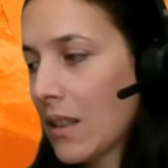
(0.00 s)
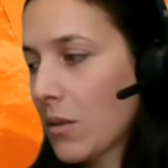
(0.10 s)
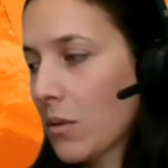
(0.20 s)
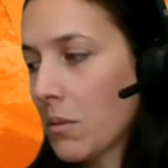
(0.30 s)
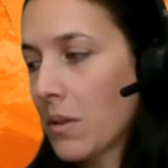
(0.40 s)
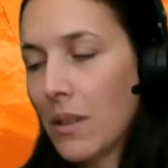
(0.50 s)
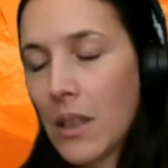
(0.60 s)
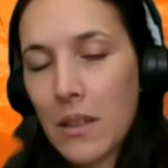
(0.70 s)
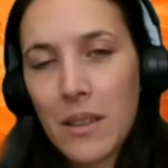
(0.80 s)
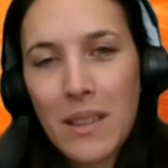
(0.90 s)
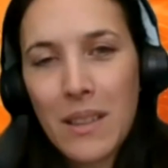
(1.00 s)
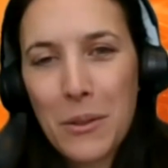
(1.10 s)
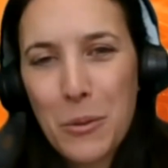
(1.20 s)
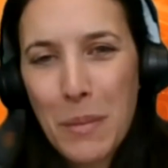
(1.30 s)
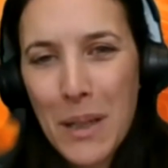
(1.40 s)
So yeah, this is
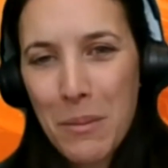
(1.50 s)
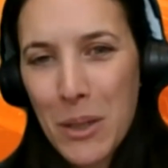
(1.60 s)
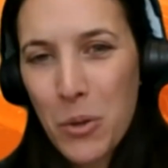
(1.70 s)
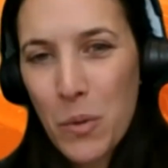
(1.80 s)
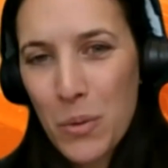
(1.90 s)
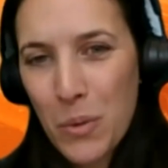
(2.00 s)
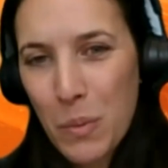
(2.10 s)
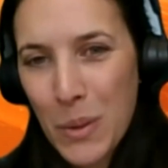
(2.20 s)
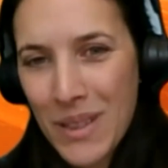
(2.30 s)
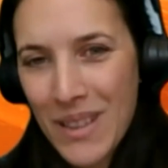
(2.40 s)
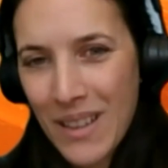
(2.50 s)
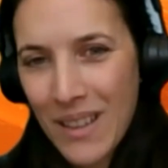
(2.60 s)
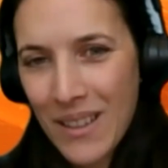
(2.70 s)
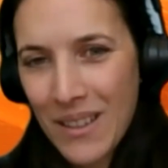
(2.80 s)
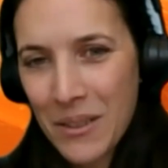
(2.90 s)
my two points
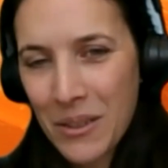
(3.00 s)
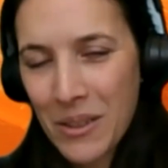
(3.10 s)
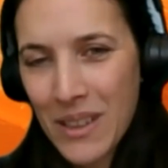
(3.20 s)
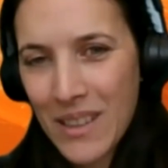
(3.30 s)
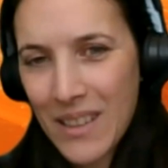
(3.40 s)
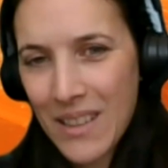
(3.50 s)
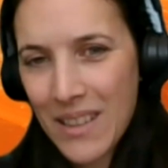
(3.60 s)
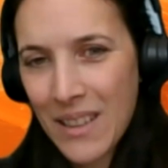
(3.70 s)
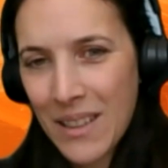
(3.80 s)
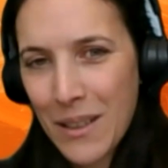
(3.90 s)
on these